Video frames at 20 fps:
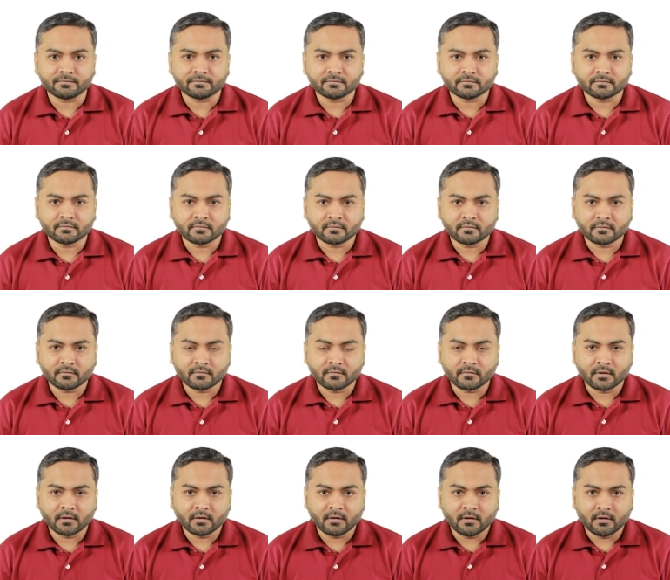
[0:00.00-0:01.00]

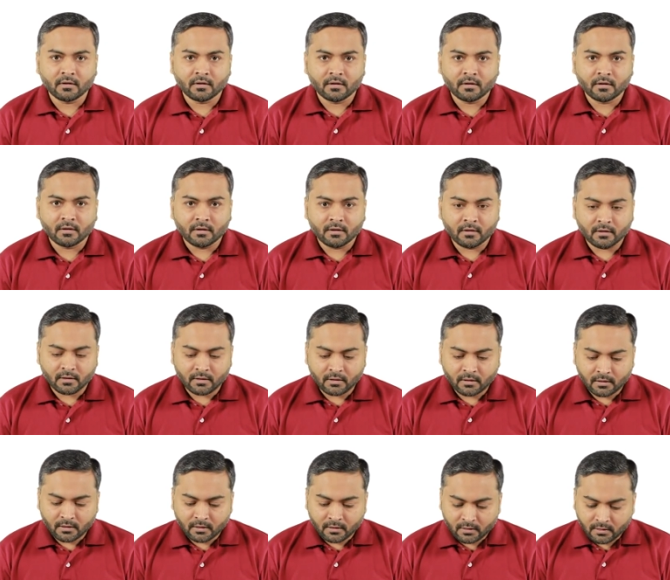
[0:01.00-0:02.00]

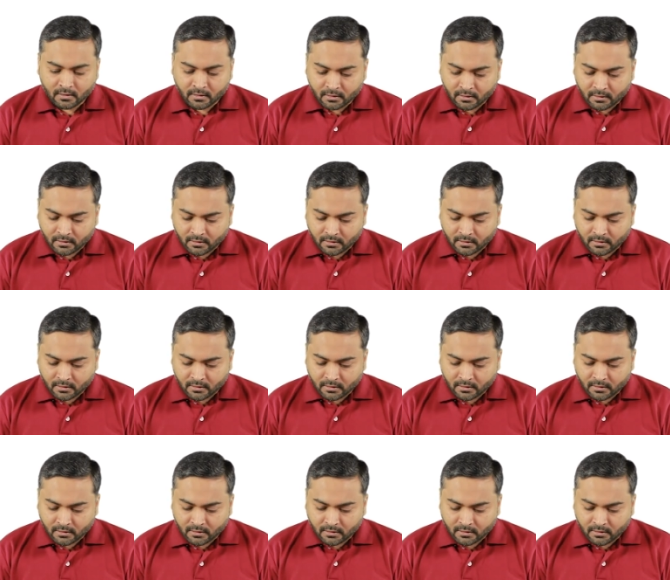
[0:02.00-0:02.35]
[no speech]